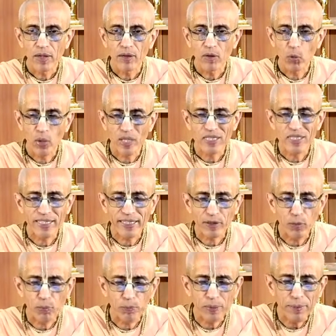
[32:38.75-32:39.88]
one set
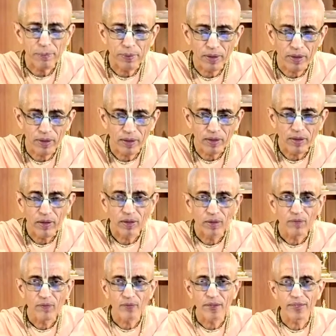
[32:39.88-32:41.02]
of people
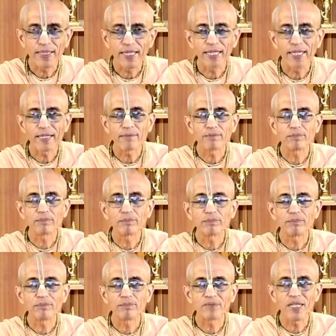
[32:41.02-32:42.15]
they
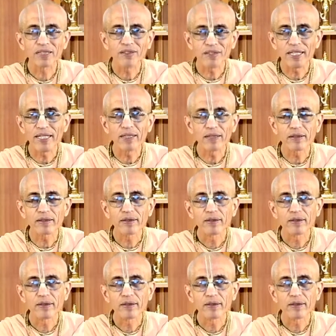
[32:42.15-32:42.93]
they think